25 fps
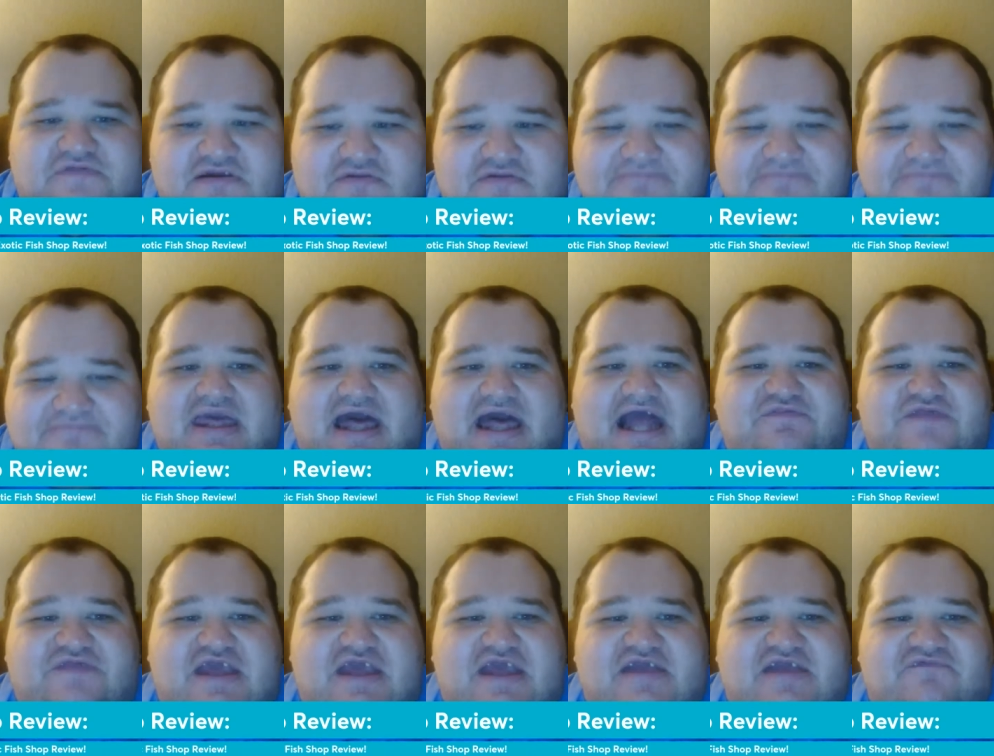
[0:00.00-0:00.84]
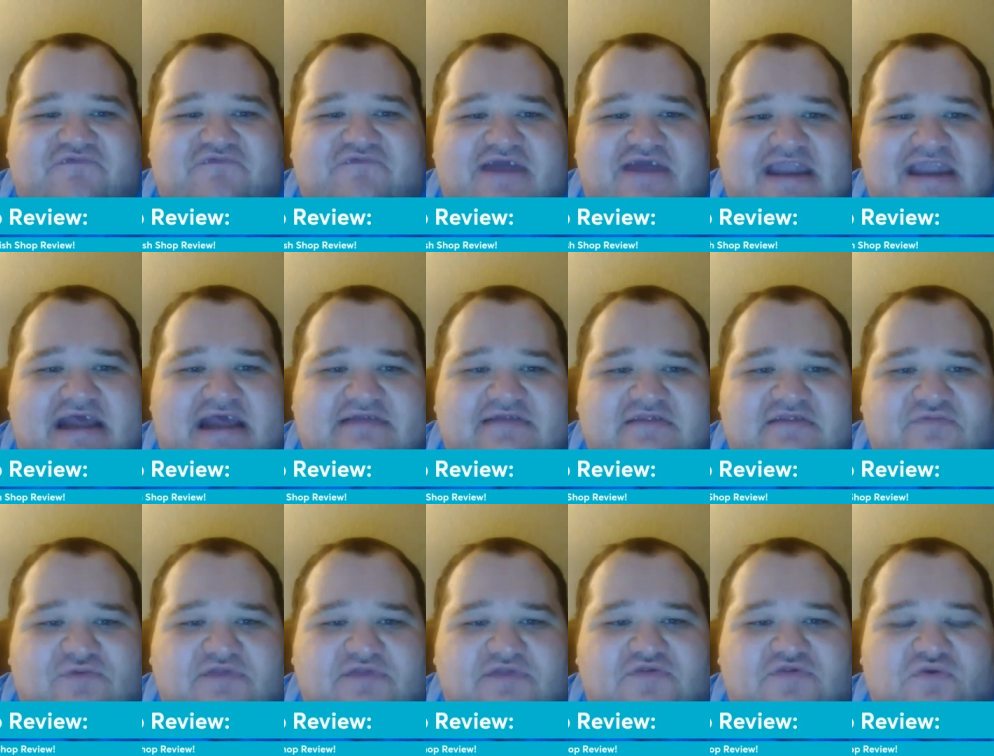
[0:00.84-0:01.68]
I think FedEx is one of the
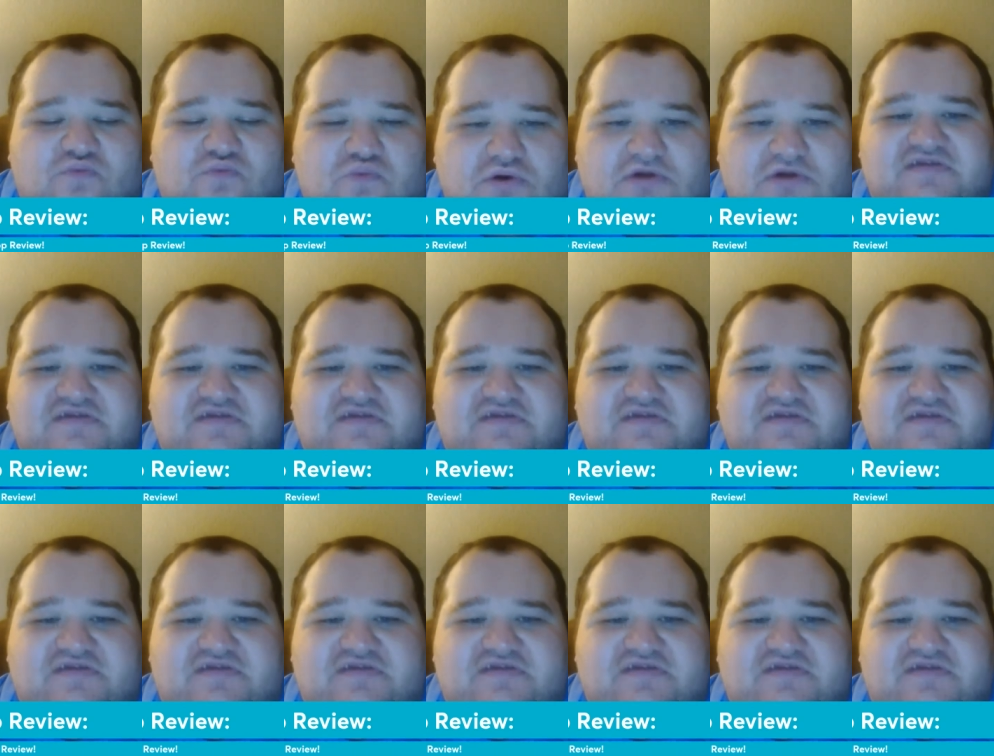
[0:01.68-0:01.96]
worst